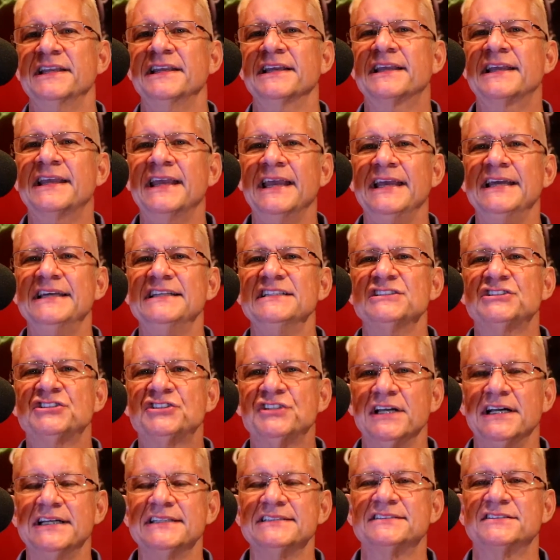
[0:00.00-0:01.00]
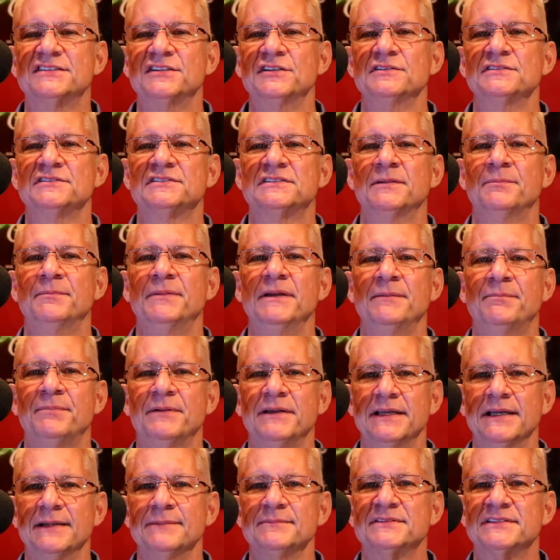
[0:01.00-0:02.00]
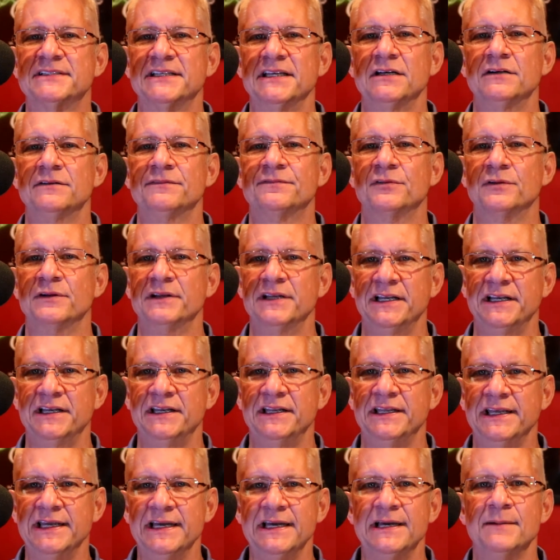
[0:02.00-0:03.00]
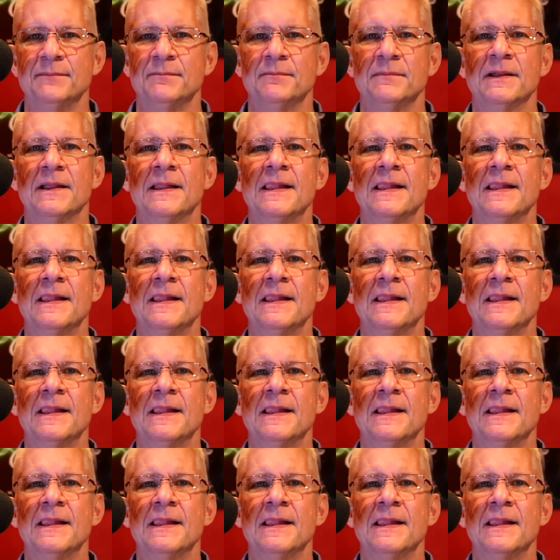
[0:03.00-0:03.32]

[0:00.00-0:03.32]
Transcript: You can't just use the BPM scale for EDM.